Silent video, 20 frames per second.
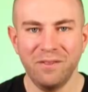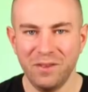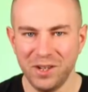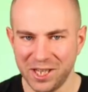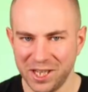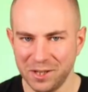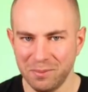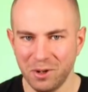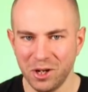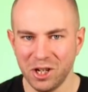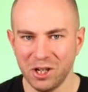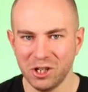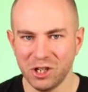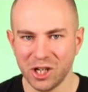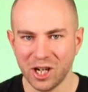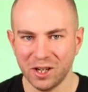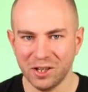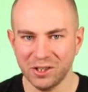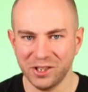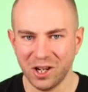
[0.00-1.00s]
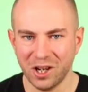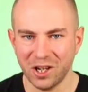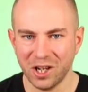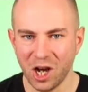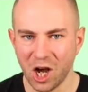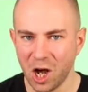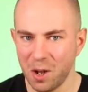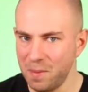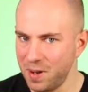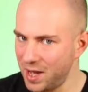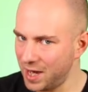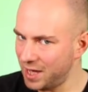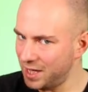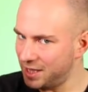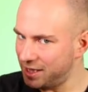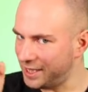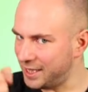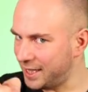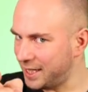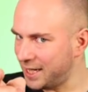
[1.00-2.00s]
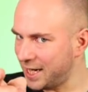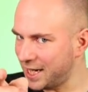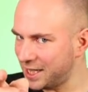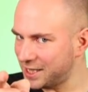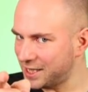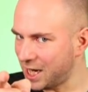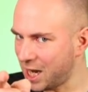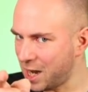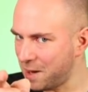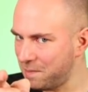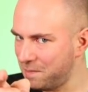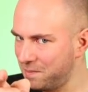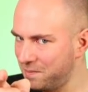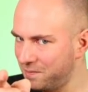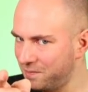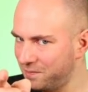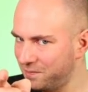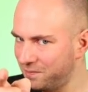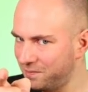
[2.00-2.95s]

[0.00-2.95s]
This is moneyunshackled.com. See you next time.